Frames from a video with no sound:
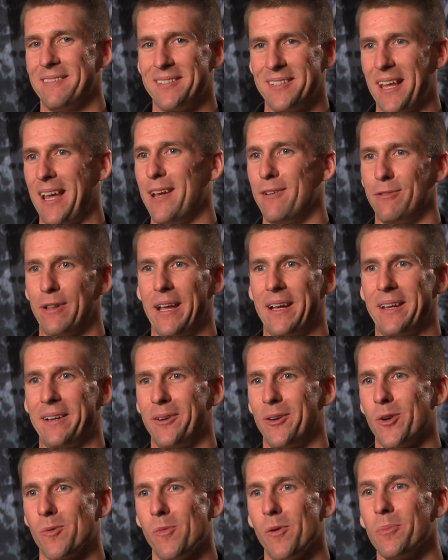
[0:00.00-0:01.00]
save like
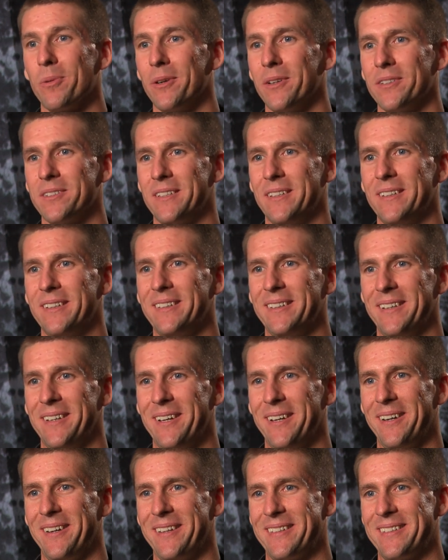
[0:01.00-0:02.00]
a normal person,
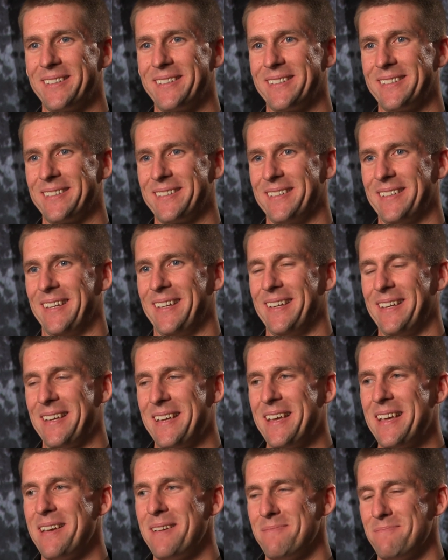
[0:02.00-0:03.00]
you know, it's
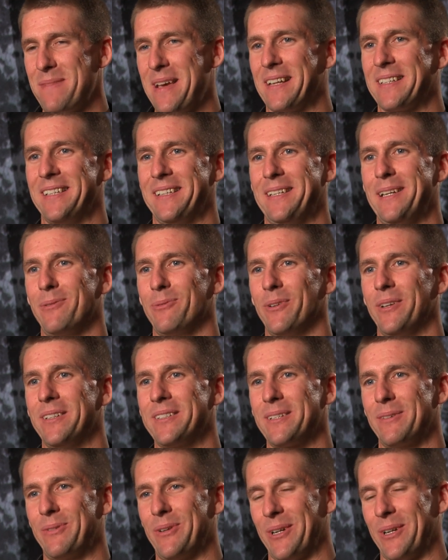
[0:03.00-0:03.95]
it makes a difference.